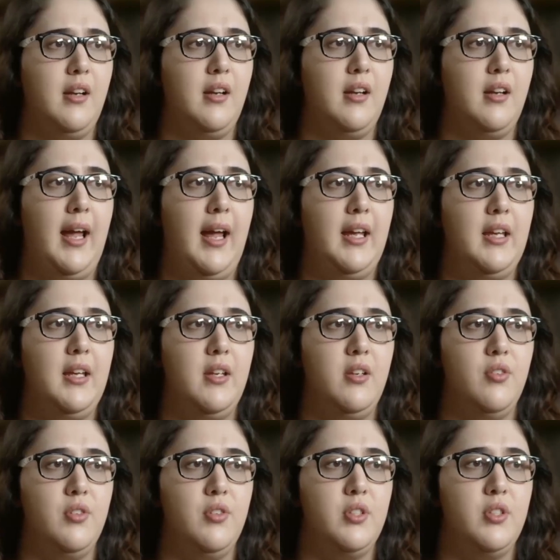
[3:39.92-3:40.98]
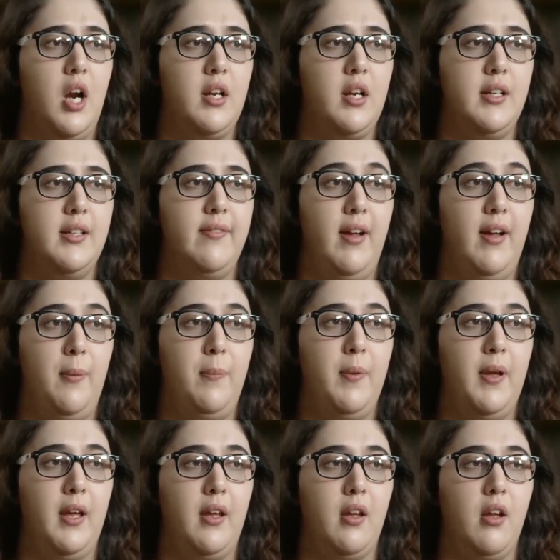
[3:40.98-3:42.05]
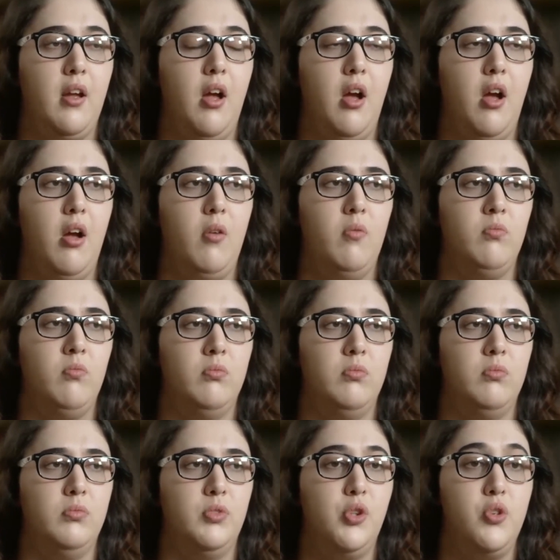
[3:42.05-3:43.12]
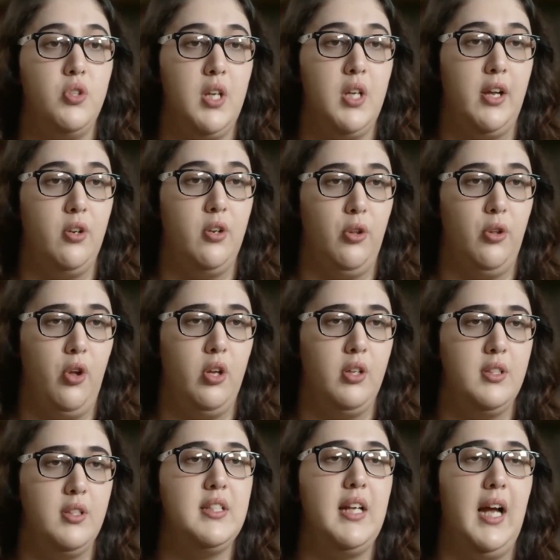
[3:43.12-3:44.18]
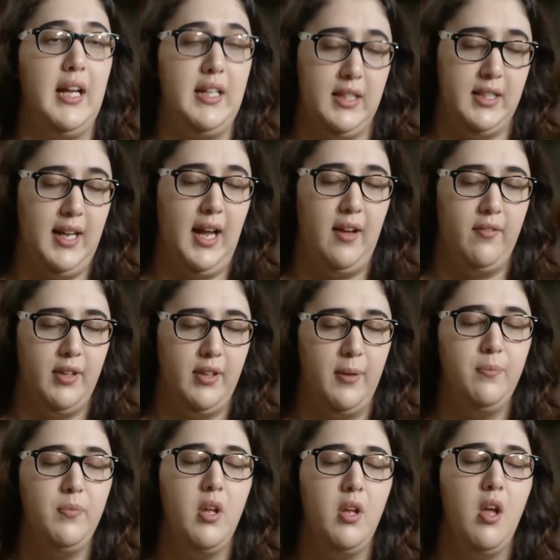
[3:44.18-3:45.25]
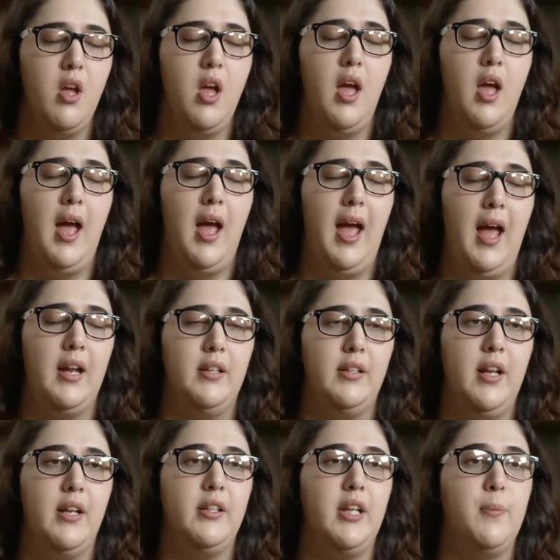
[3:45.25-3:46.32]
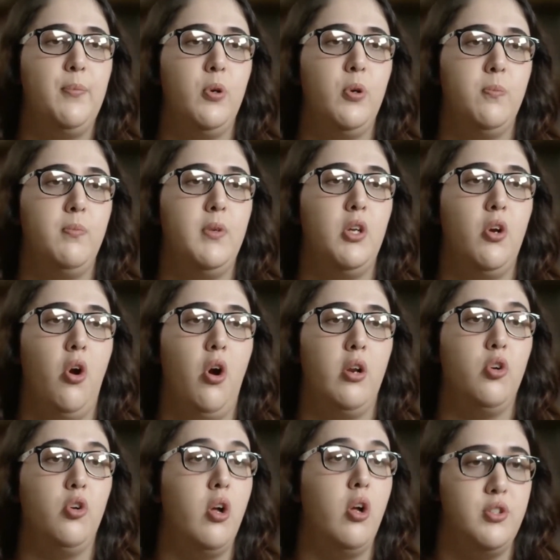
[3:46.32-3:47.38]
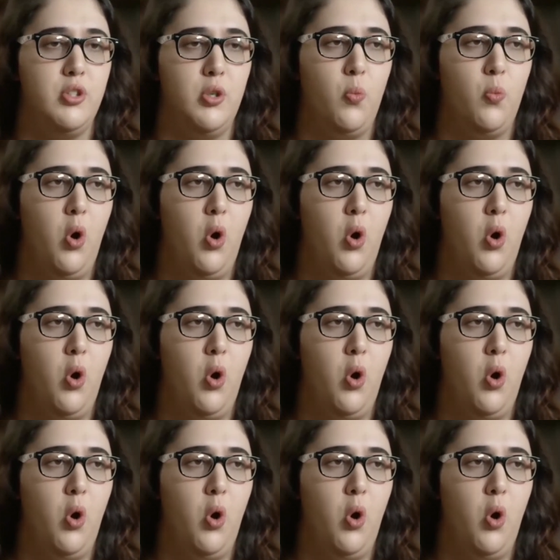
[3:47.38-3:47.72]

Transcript: I started developing um, suicidal thoughts. I did have them. And then they put me on constant